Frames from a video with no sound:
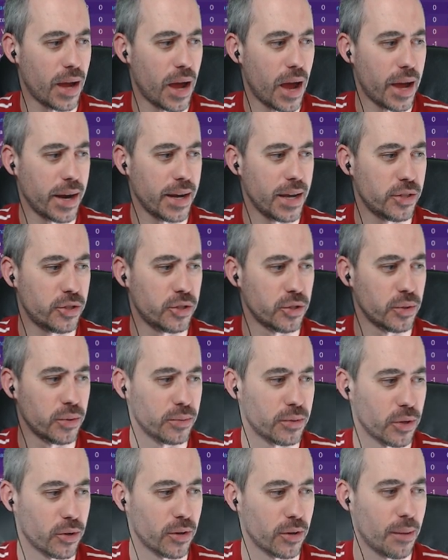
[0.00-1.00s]
I need to
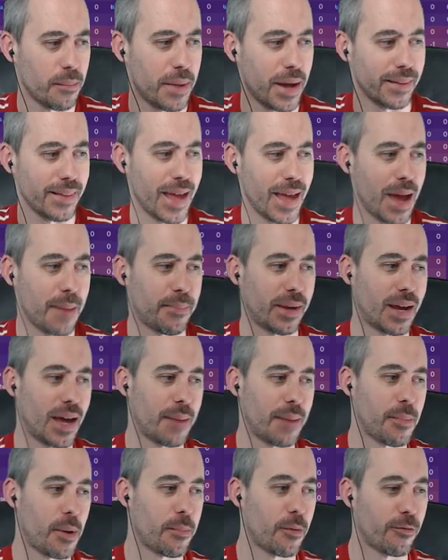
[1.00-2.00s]
turn on my lamp, and
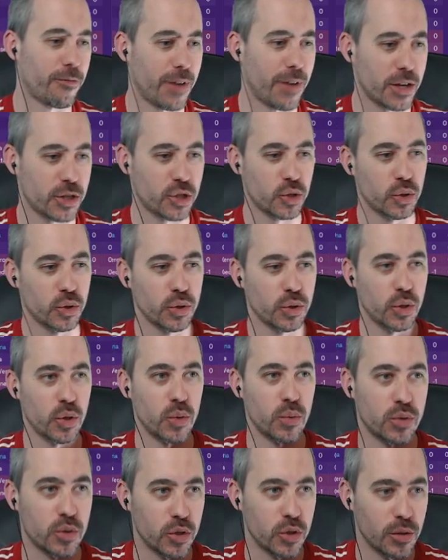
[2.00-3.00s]
I'm a professional
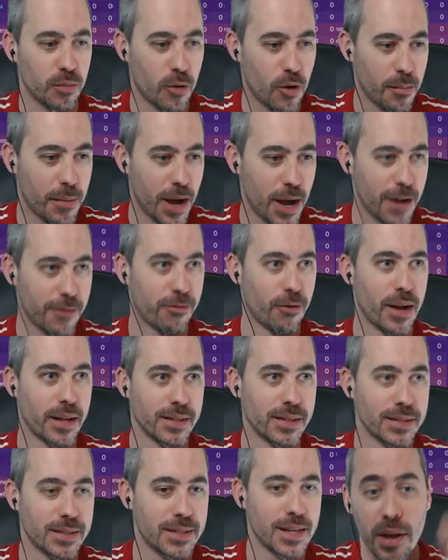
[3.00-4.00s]
YouTuber, my
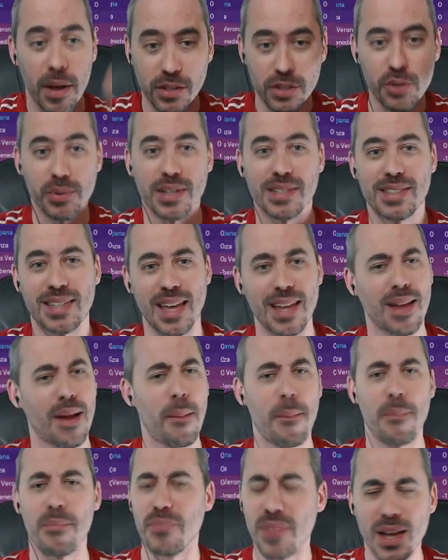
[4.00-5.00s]
friends. do want to say
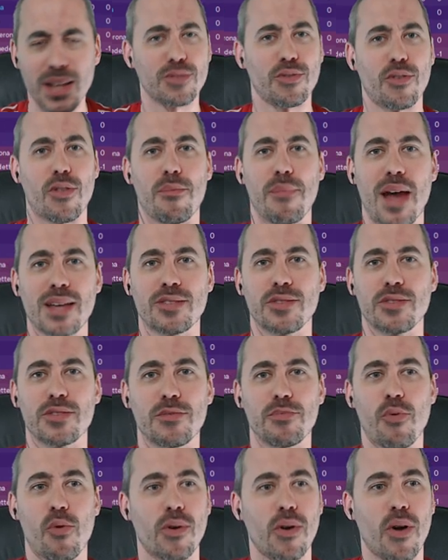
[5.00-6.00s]
Thanks for the massive
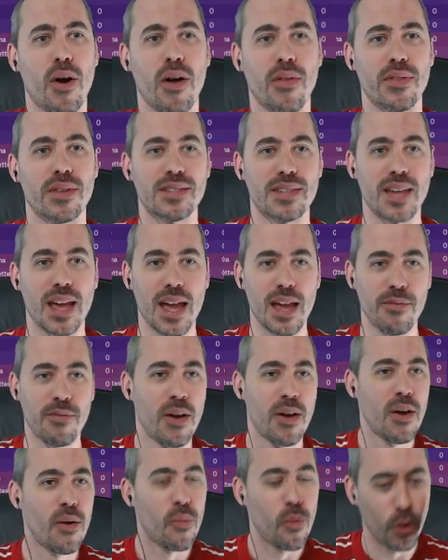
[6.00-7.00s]
support on the save.
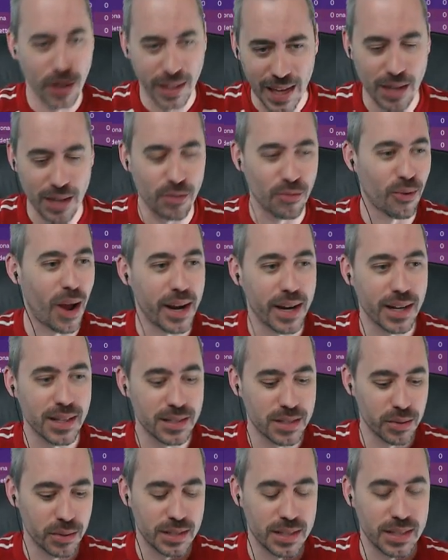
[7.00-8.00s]
We're getting right
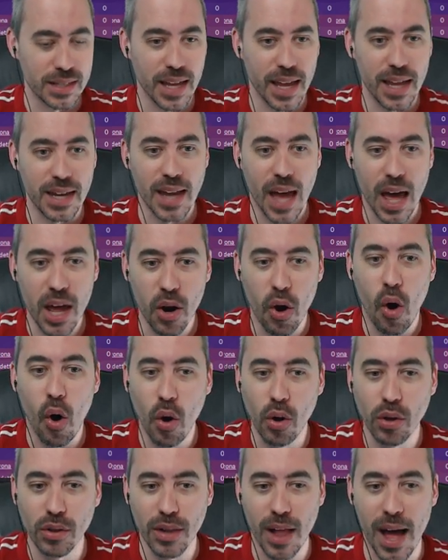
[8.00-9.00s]
into it today. Not a
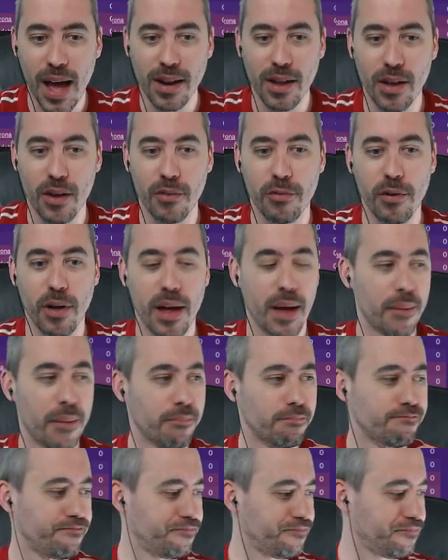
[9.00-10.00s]
whole lot of
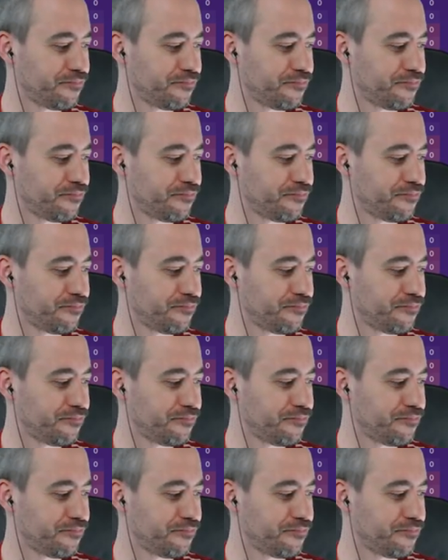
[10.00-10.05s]
um,